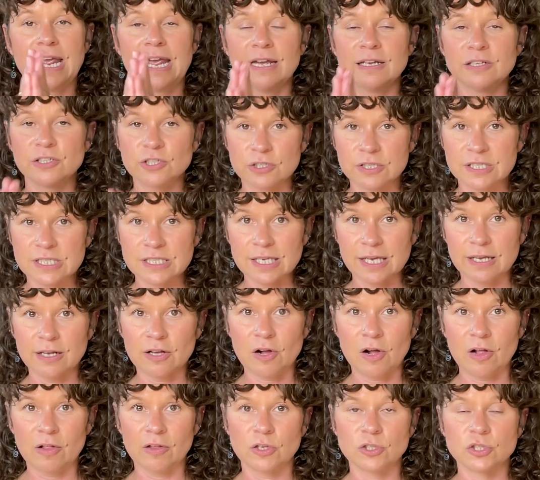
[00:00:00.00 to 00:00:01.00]
and your
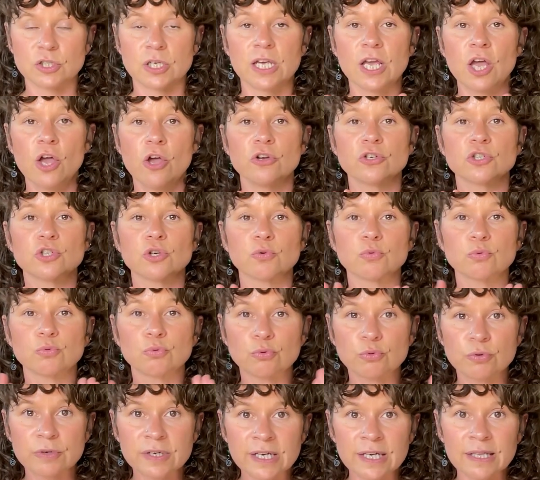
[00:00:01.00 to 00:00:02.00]
psychology to
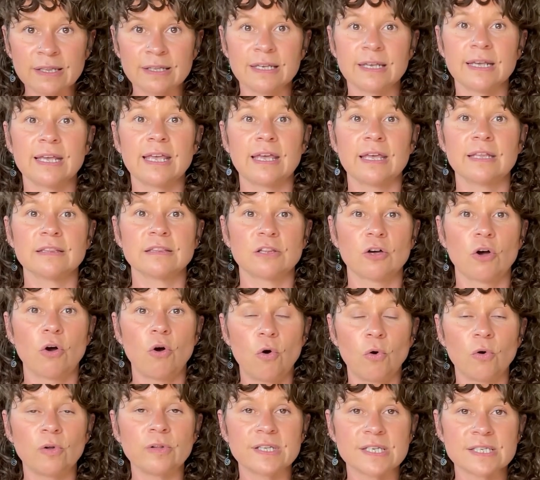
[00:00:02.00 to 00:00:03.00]
really get the
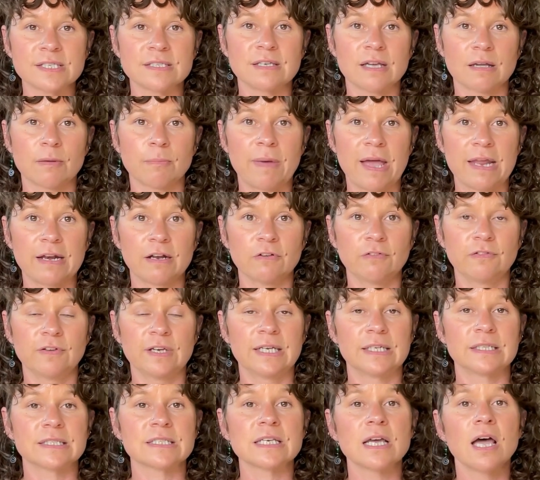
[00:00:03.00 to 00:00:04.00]
holistic
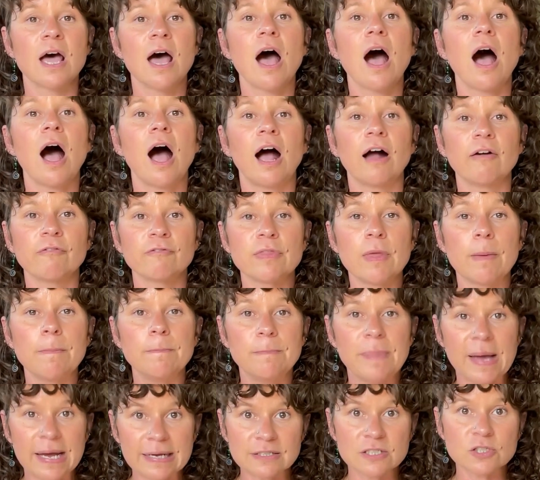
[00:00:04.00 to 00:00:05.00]
benefits of the
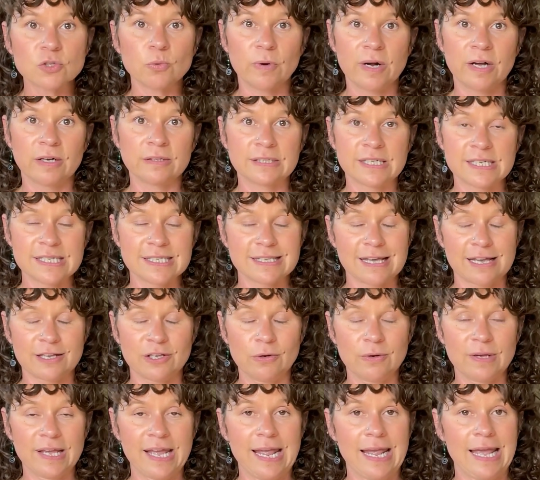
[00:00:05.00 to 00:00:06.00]
best wellness that
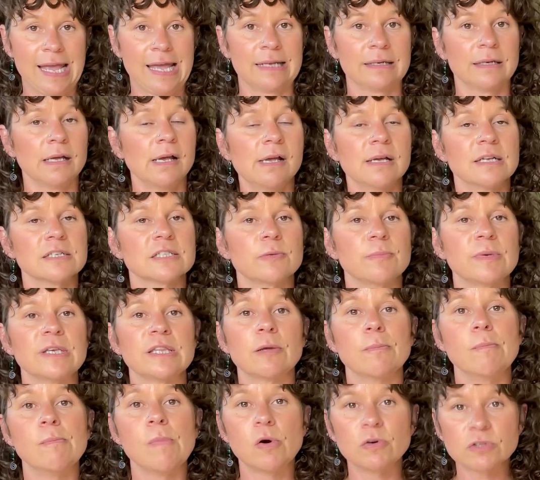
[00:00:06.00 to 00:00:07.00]
you can, to be
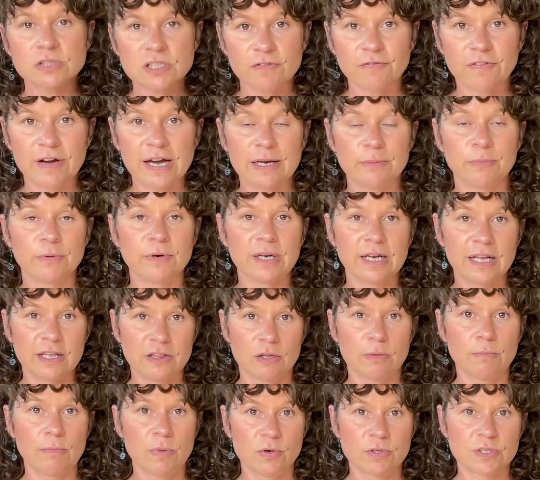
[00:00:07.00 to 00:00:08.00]
the most vibrant and
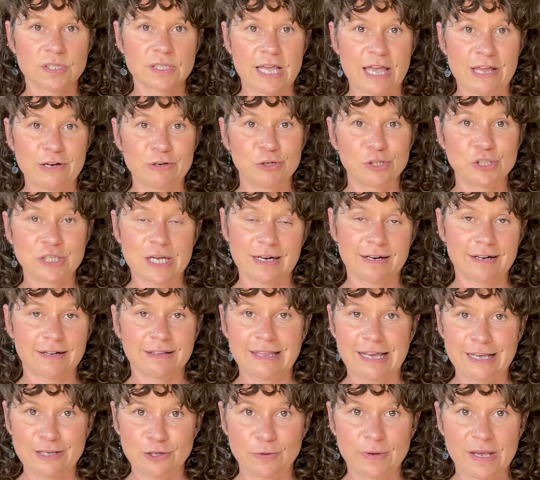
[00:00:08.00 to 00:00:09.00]
the most energetic
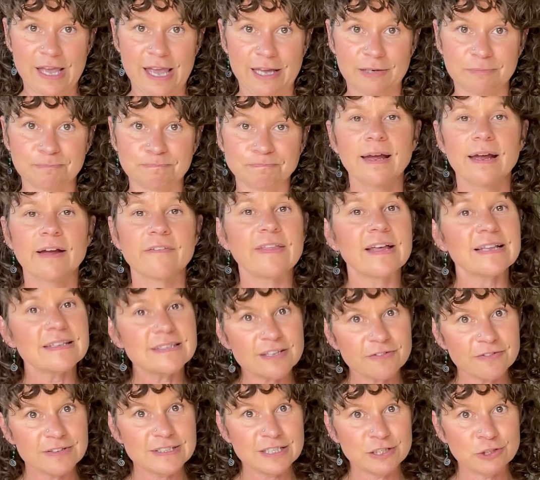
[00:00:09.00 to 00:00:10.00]
that you can. If that
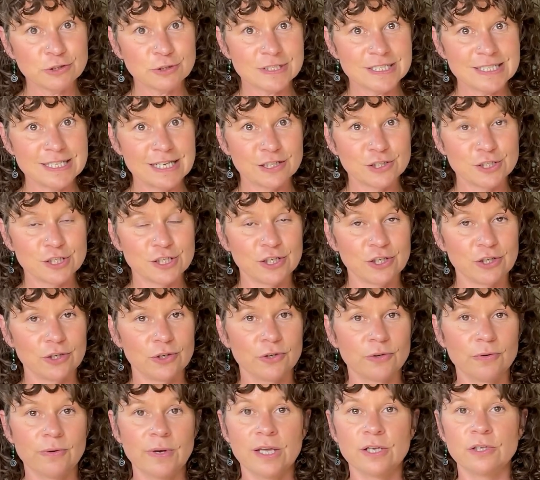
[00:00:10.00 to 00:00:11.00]
stuff is interesting to
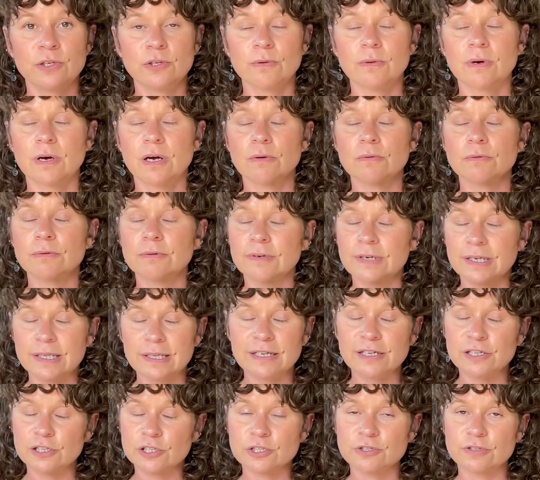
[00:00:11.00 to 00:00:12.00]
you and you are
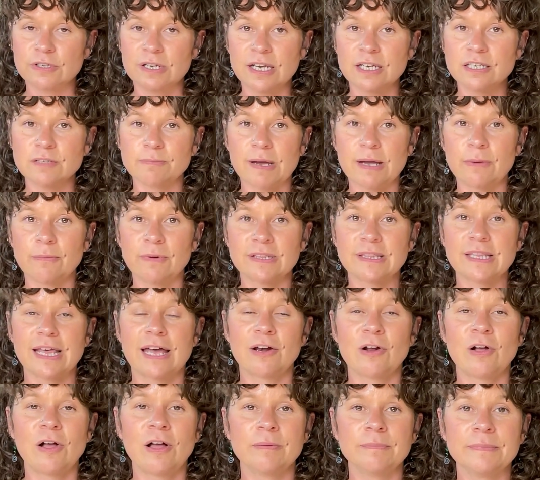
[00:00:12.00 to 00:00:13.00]
really intrigued by what that
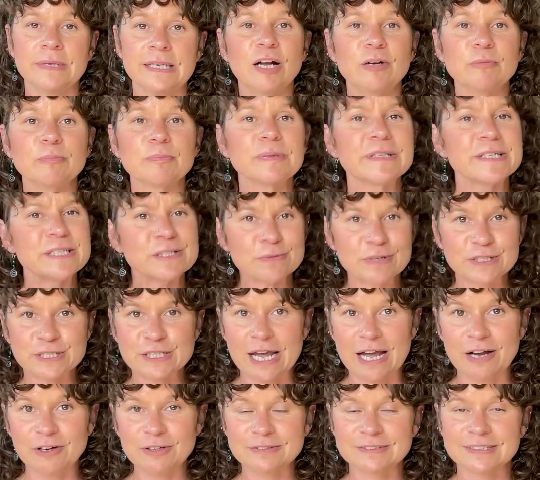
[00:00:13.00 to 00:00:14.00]
all means, please reach
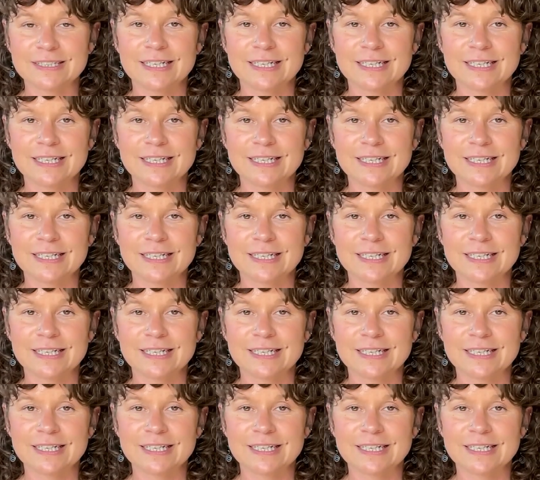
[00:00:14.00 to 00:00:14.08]
out.